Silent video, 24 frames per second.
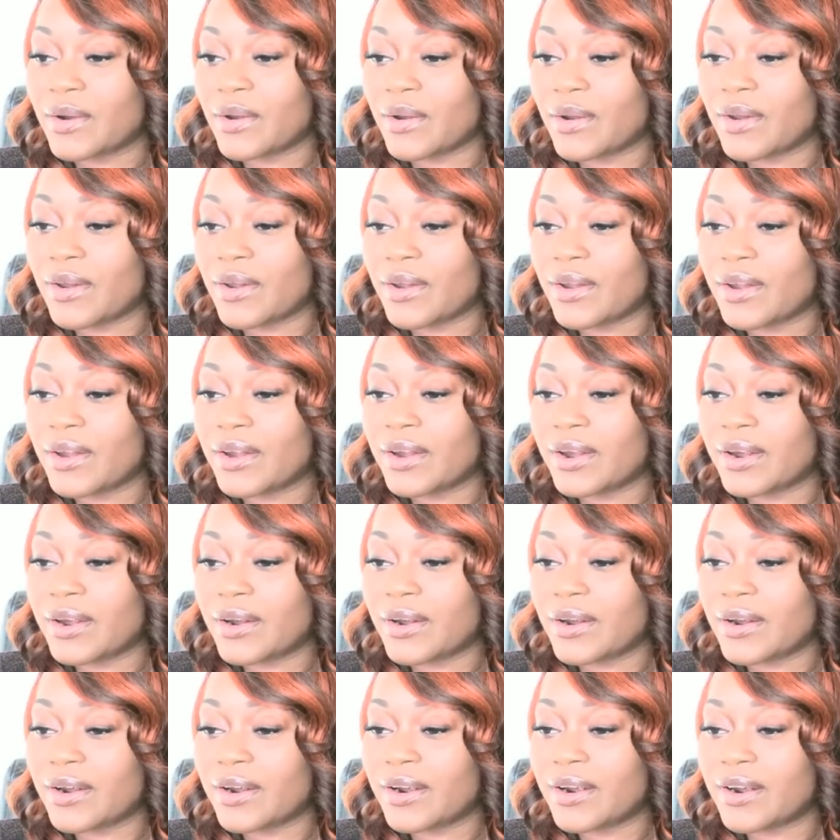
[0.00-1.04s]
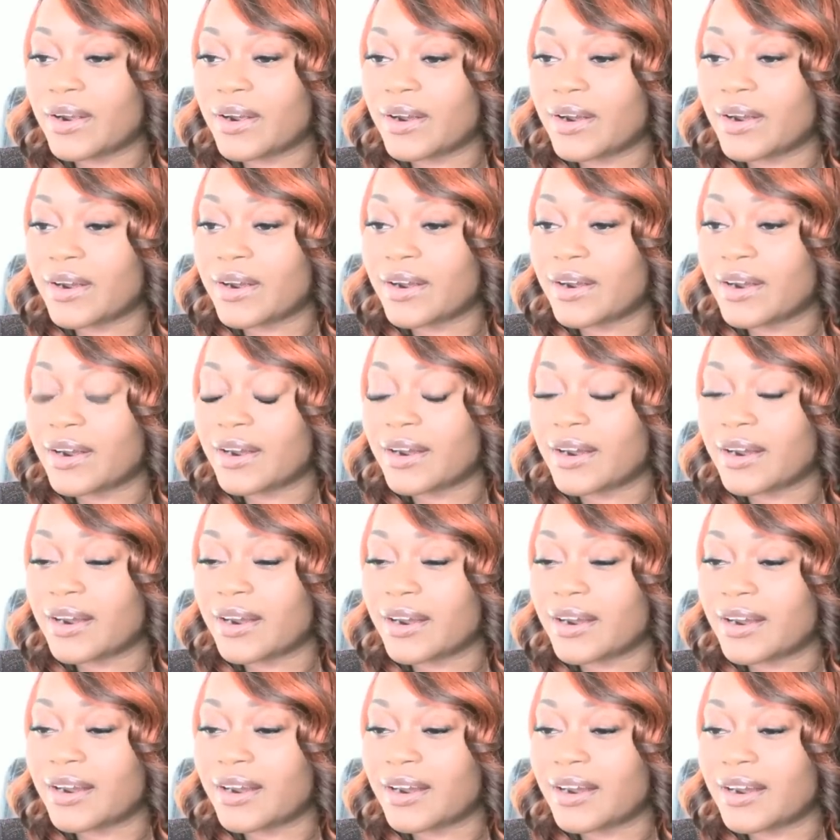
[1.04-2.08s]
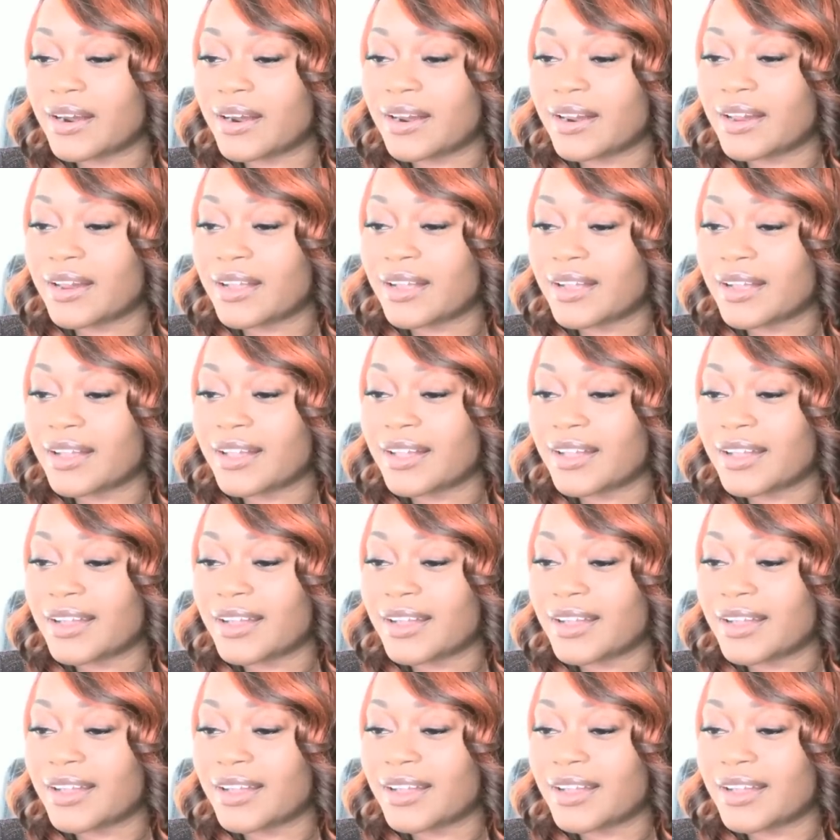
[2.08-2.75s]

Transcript: [no speech]